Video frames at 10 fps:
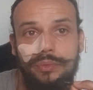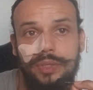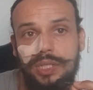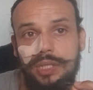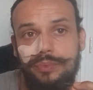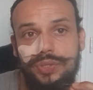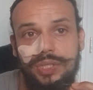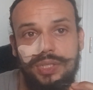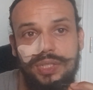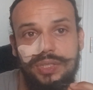when it comes
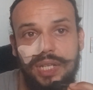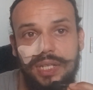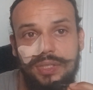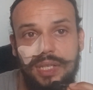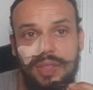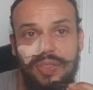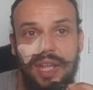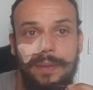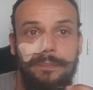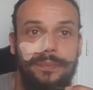to designs like
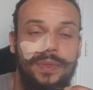that.